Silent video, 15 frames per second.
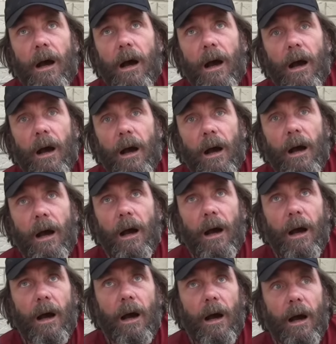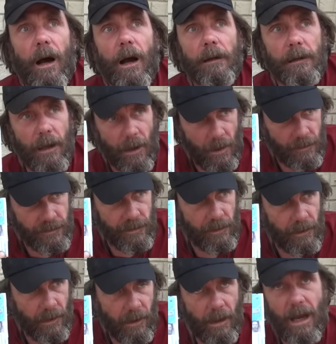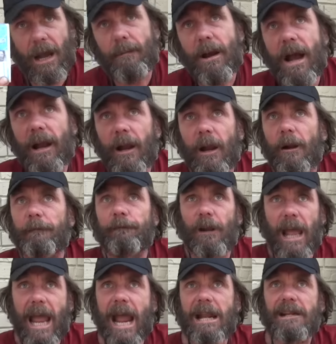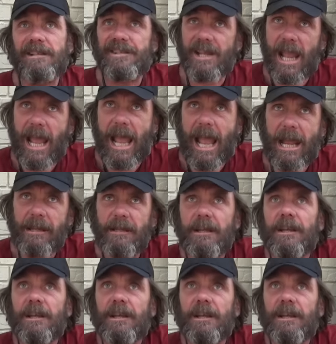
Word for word: Why do you got that? Because uh, I'm out here flying the sign,